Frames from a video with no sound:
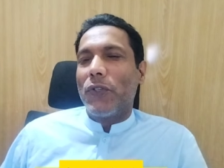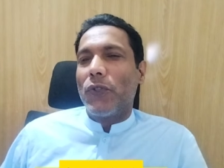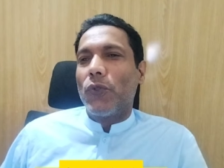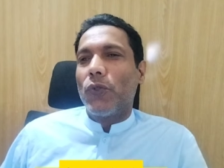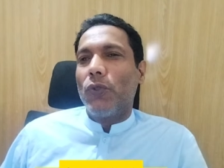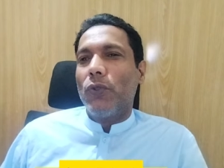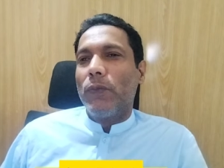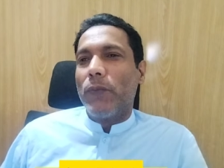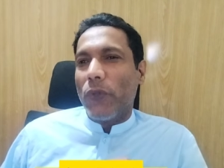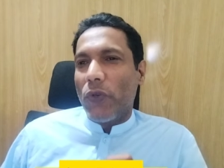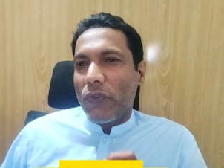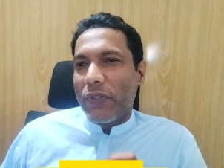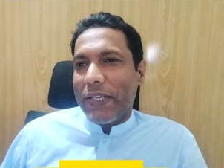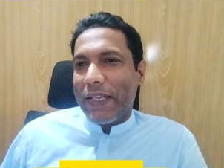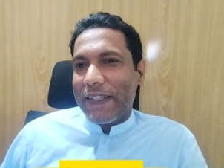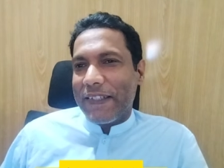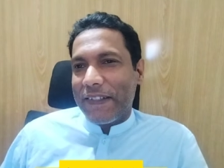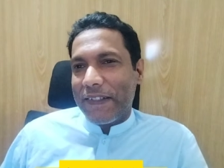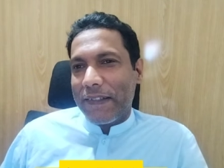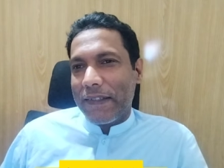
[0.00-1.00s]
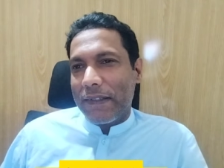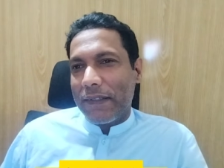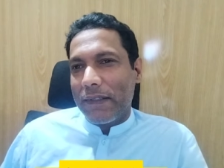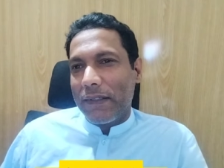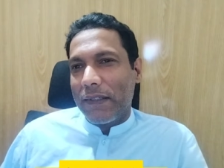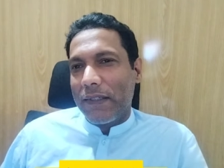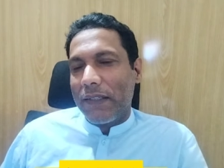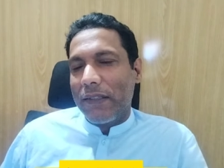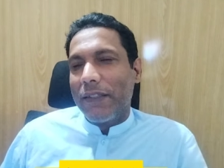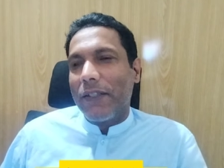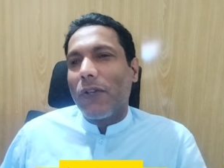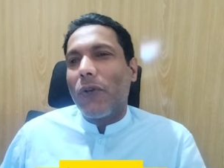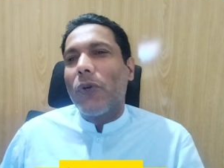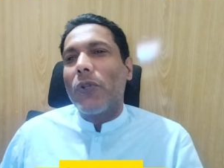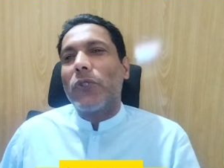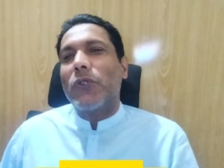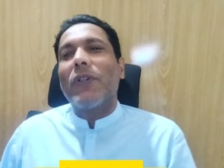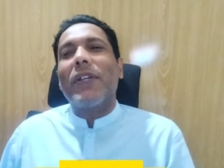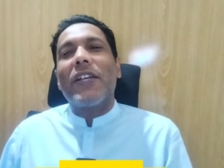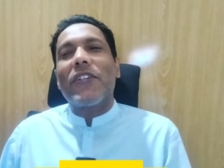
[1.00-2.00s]
to protests, they're
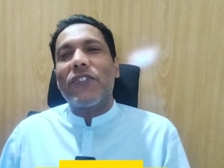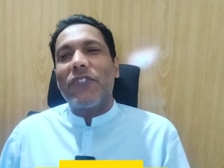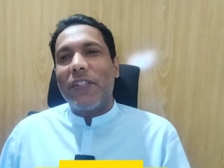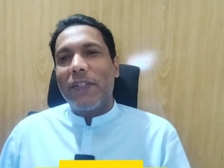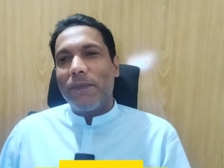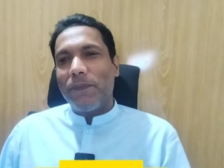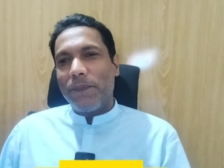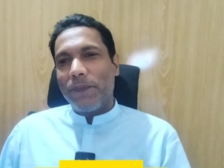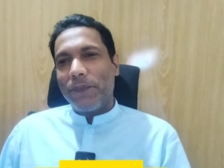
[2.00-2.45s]
also arrested.